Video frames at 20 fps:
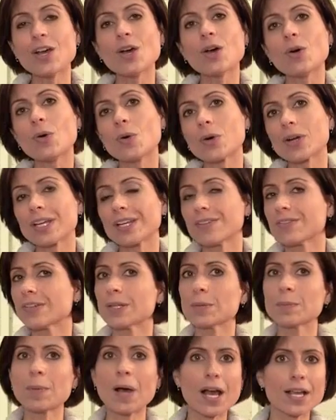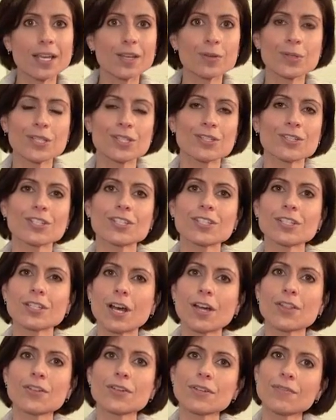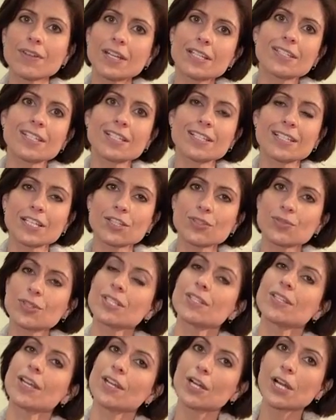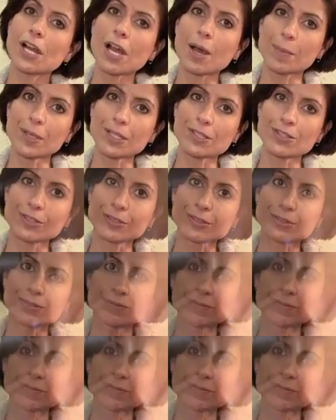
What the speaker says: or even pocket wizards and other advanced accessories that are coming soon.